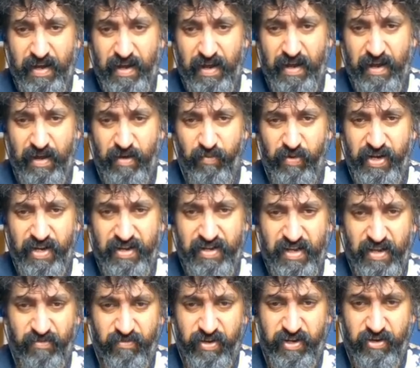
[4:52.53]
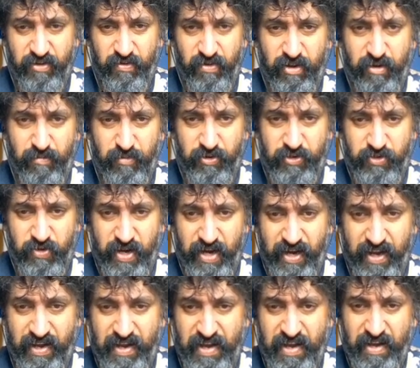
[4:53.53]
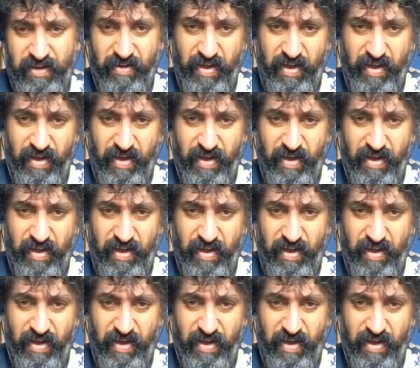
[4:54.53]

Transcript: Uh, we could definitely do a lot more training.